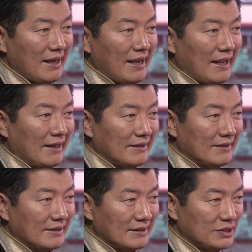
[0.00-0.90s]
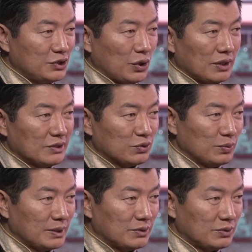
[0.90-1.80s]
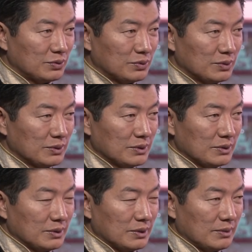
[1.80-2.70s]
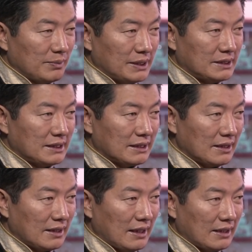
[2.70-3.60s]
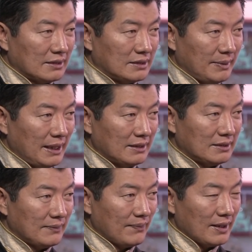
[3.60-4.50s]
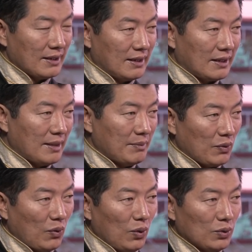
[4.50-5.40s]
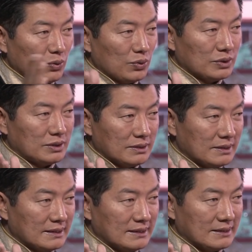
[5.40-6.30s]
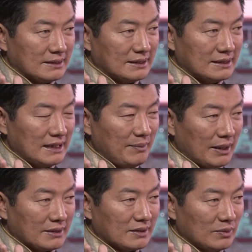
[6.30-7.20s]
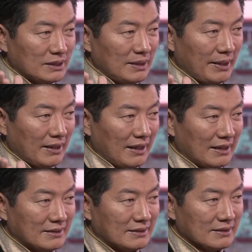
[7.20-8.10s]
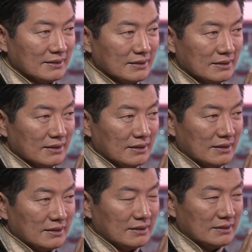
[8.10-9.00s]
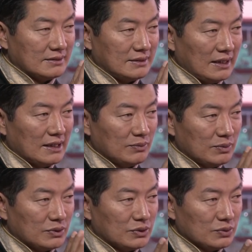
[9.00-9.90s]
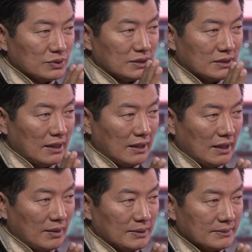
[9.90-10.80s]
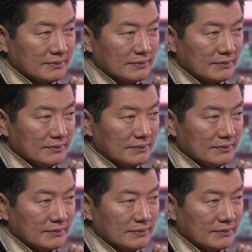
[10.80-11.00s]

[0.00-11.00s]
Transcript: And Indian journalists who went to Beijing and Tibet, they came out, all wrote the same article, the same headlines. China will choose the Dalai Lama.